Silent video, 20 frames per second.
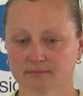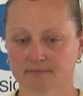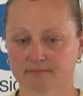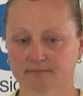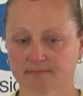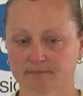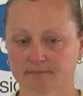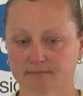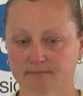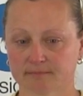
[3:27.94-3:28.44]

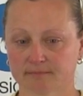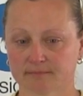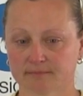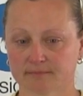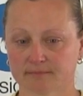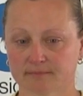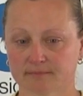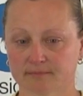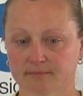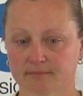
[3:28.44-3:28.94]

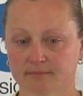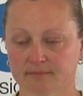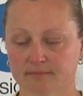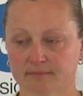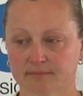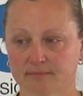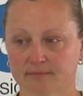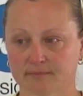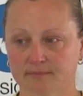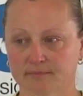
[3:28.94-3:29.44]

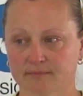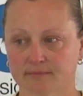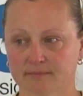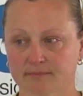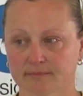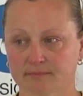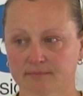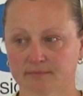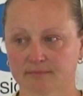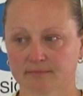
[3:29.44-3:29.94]

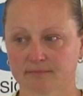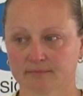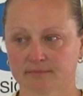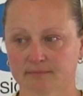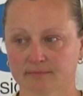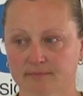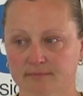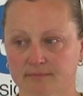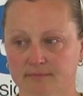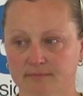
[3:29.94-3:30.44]

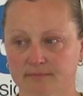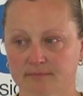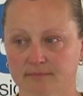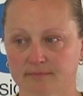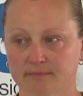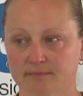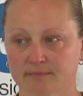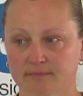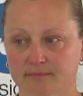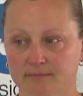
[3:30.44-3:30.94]

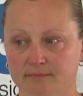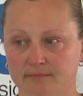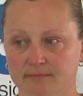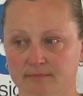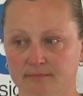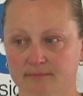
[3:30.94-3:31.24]
No words are spoken by the person on screen.